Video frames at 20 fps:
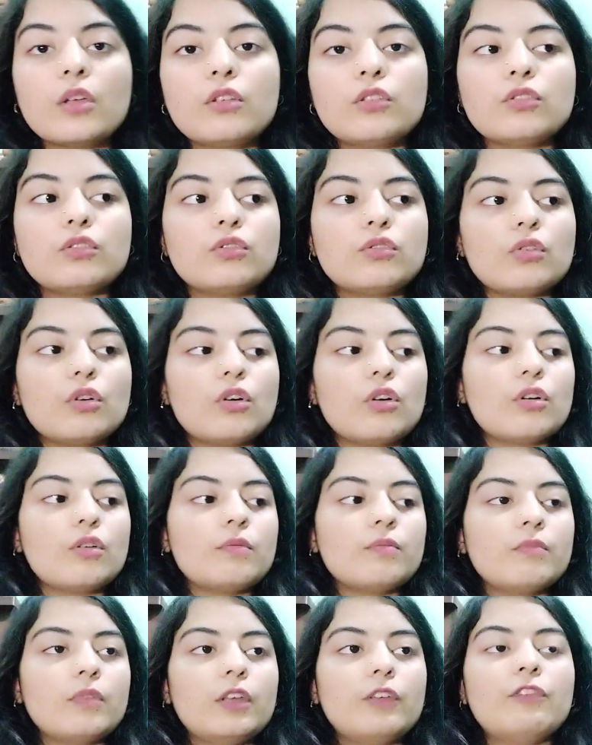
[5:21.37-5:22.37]

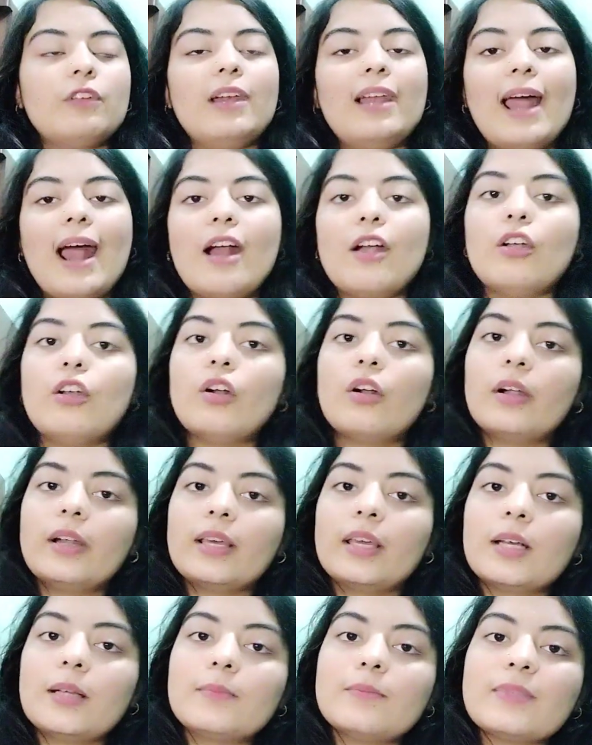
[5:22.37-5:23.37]
So if the
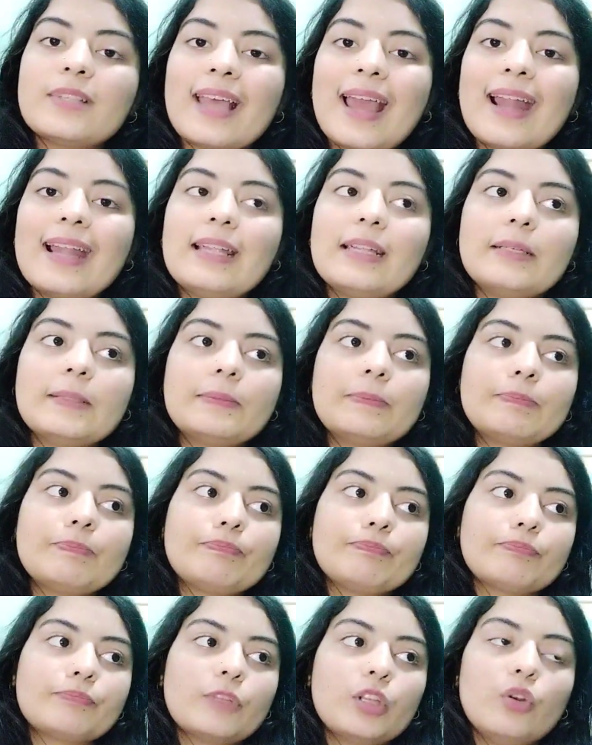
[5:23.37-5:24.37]
landlord comes and
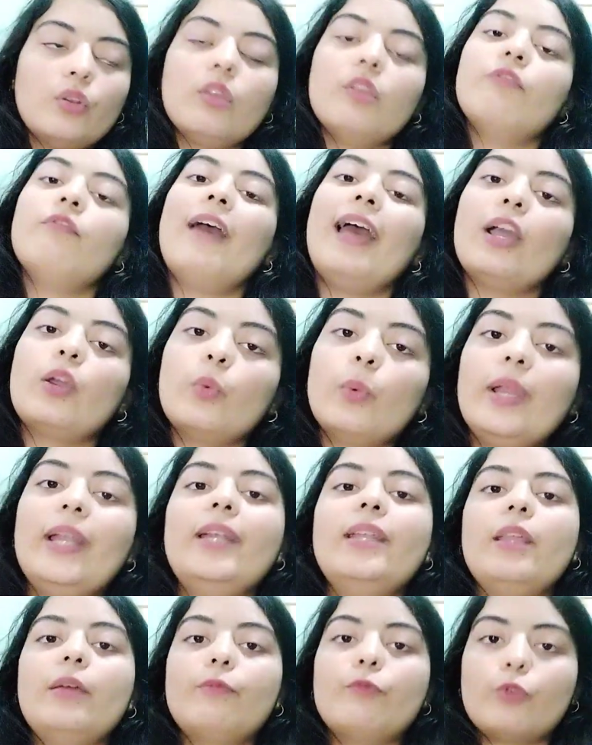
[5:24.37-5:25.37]

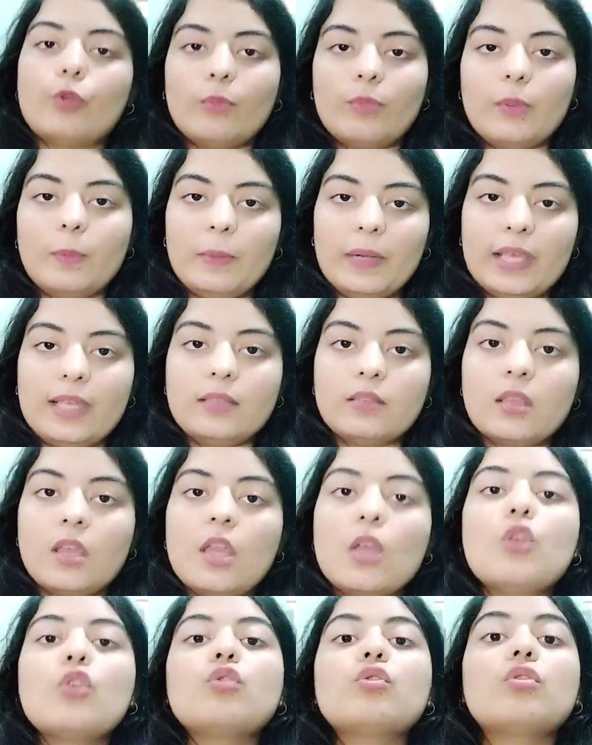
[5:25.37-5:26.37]
evacuate them from the place,
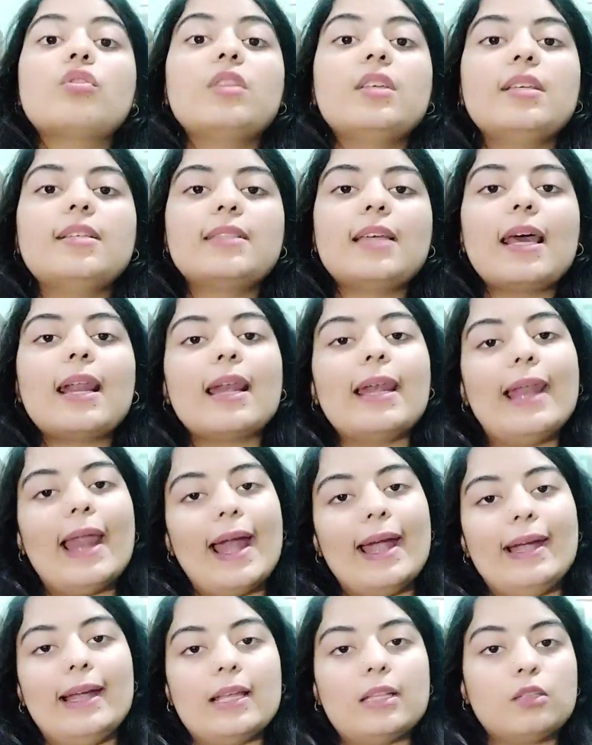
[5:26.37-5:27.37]
so these are
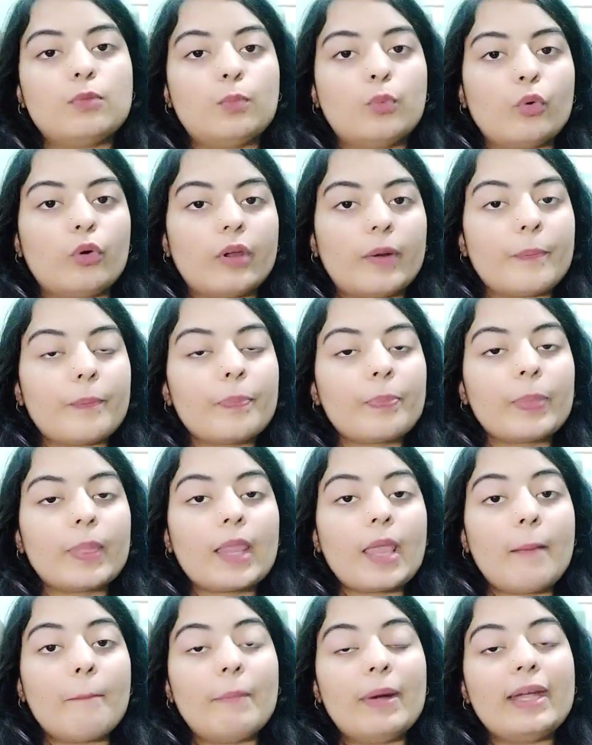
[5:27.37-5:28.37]
landless poor.
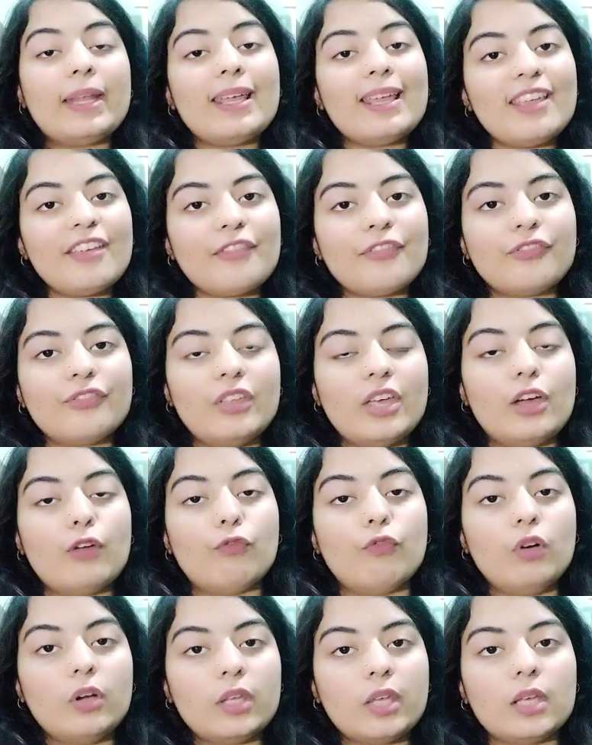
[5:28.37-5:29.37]
But if they
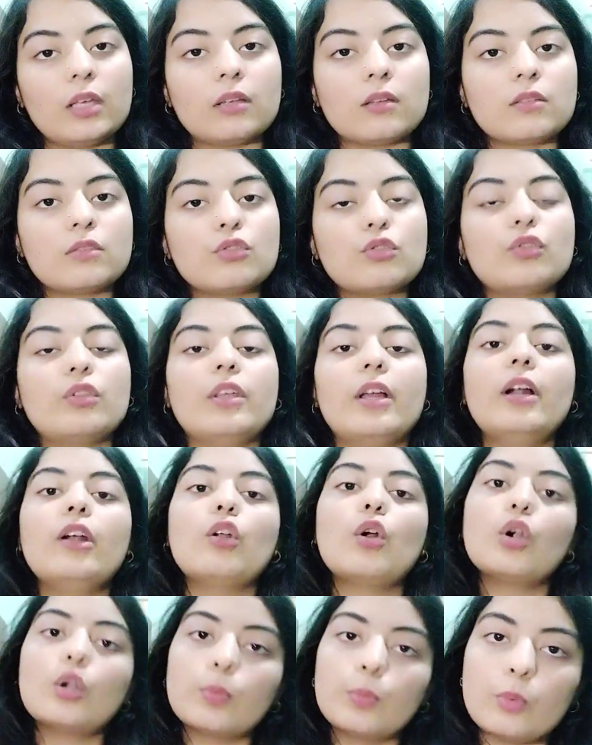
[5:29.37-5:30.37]
are working, so they are
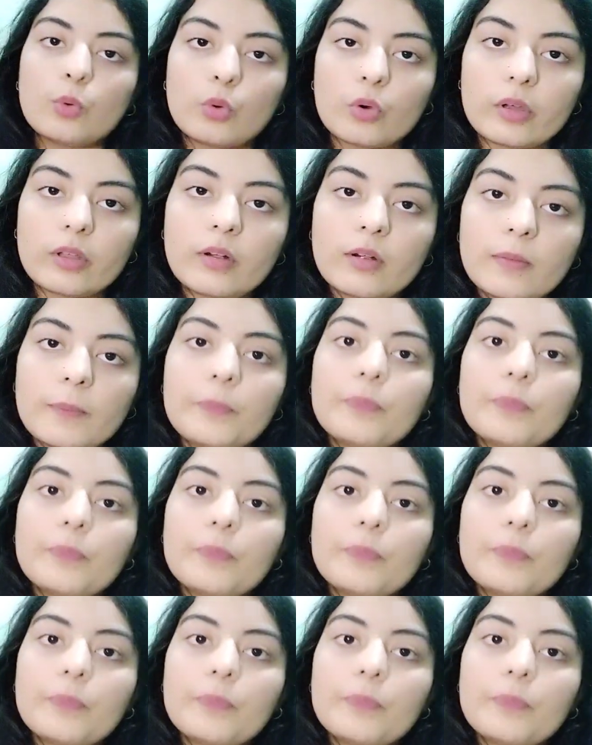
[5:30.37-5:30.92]
not poor,